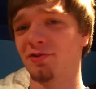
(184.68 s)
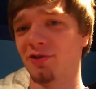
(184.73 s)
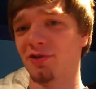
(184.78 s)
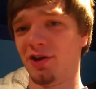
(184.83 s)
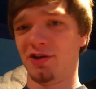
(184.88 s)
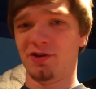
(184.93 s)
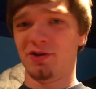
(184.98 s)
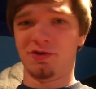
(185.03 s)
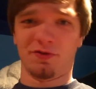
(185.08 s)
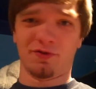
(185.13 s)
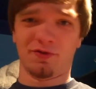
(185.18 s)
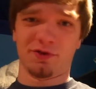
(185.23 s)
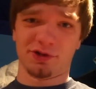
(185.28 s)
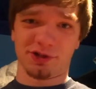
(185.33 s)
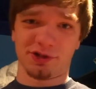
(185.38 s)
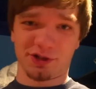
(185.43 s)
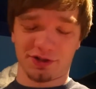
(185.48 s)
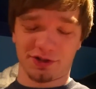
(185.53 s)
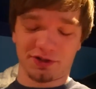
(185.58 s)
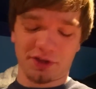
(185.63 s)
into
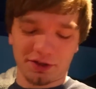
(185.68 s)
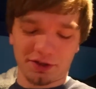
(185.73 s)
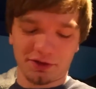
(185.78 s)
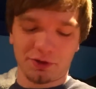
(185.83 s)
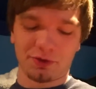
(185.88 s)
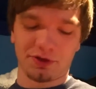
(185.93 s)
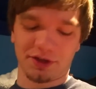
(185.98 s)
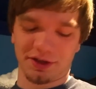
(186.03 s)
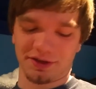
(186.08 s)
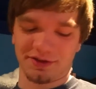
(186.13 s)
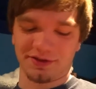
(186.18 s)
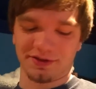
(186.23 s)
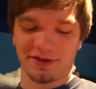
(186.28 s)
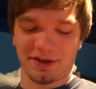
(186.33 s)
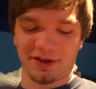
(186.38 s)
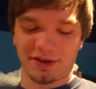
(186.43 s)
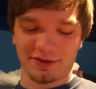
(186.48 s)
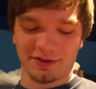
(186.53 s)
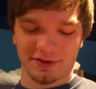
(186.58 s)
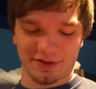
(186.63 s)
versions that don't
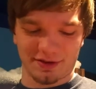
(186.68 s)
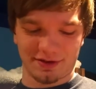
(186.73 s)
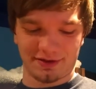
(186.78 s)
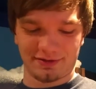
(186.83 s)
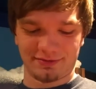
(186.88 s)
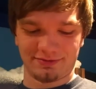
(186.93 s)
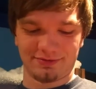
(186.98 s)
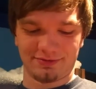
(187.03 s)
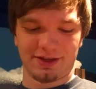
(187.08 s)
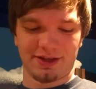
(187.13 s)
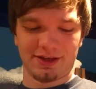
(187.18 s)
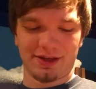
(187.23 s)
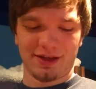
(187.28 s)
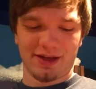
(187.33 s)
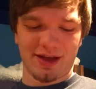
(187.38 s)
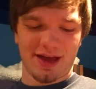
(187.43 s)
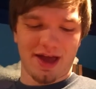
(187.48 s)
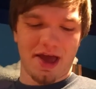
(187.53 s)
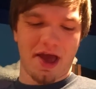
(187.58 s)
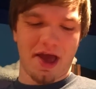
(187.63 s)
exist.
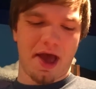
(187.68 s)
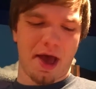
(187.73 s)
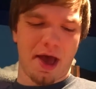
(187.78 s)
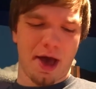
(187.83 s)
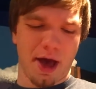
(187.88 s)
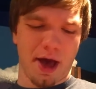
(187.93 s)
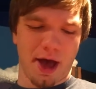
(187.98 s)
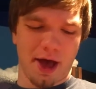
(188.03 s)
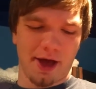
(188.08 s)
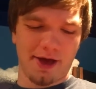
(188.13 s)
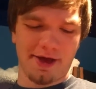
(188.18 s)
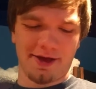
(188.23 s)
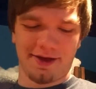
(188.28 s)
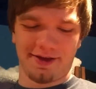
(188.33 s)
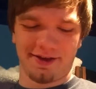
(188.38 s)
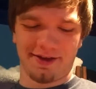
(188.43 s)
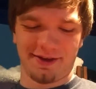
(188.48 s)
I